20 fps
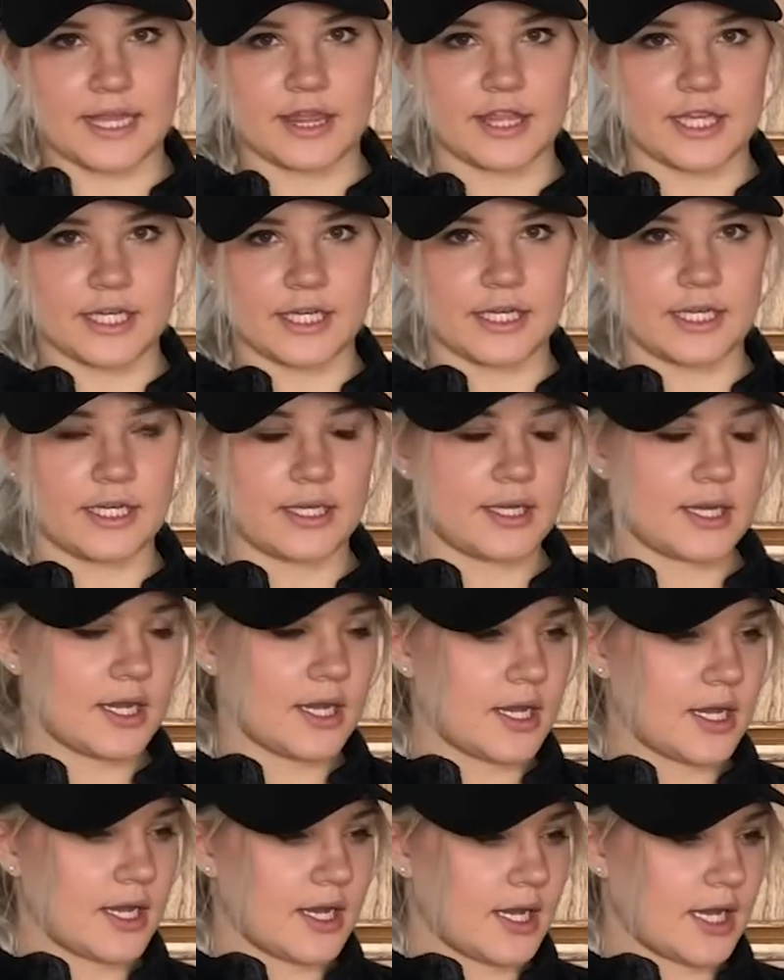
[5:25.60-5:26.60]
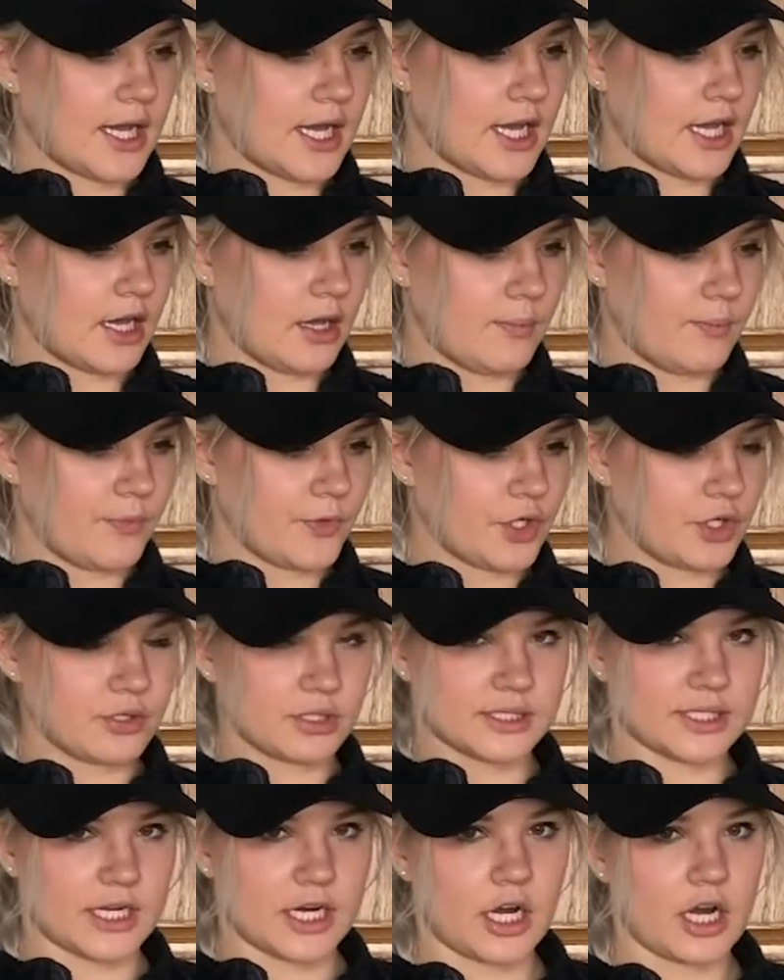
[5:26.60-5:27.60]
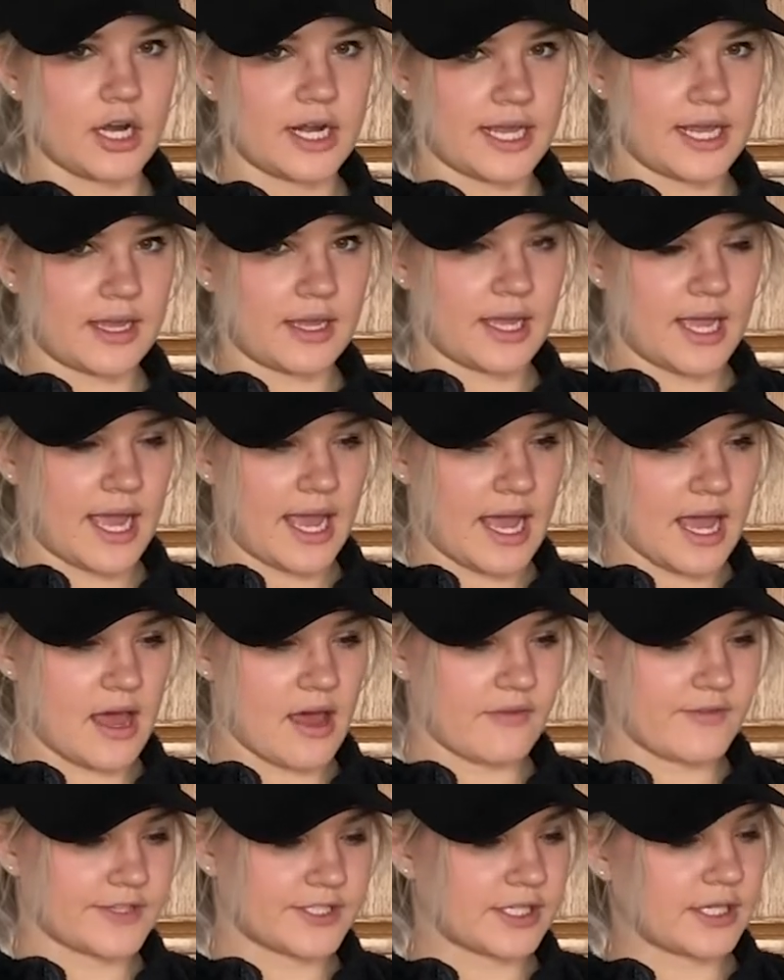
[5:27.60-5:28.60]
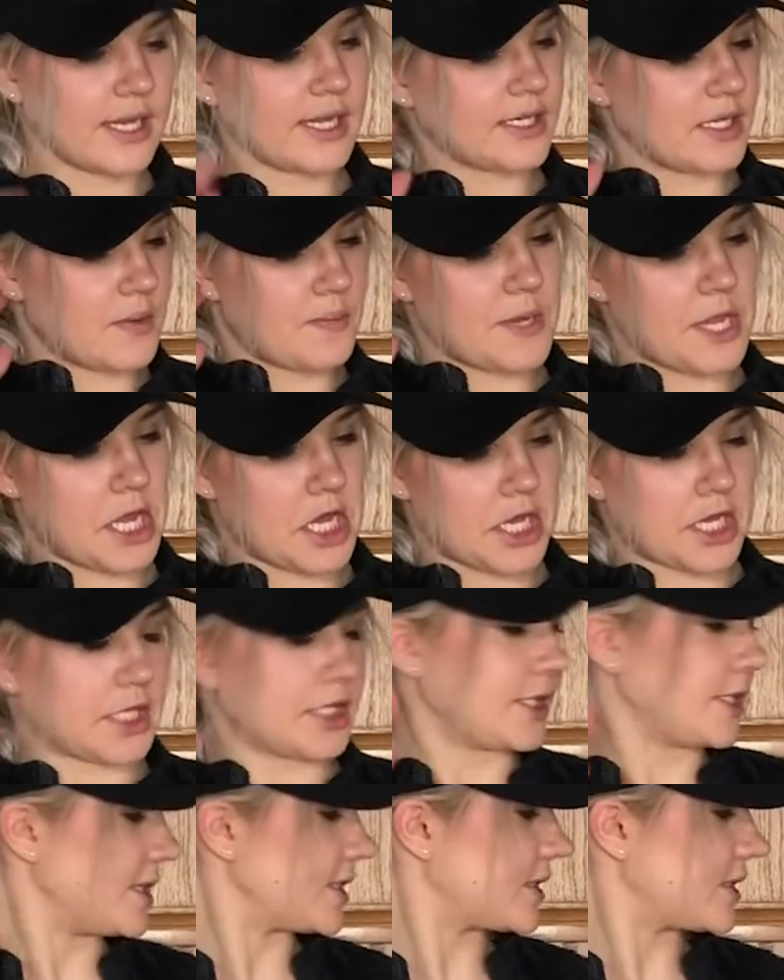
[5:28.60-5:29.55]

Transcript: and the noodles that I already have is gonna end up being like at